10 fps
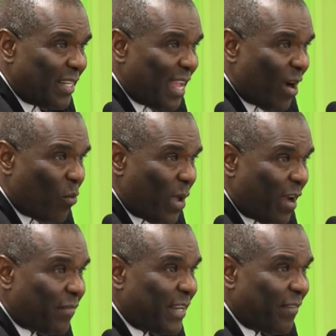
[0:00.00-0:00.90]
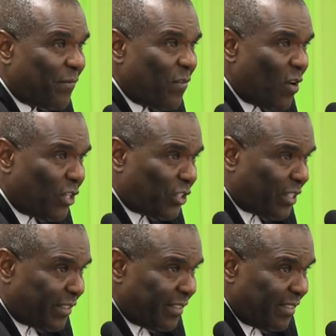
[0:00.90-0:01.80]
they are aware of their
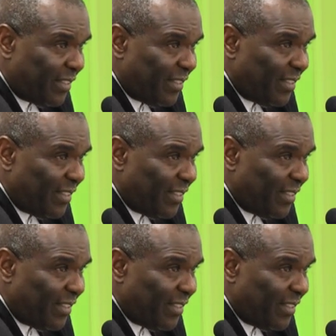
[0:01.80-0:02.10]
functions.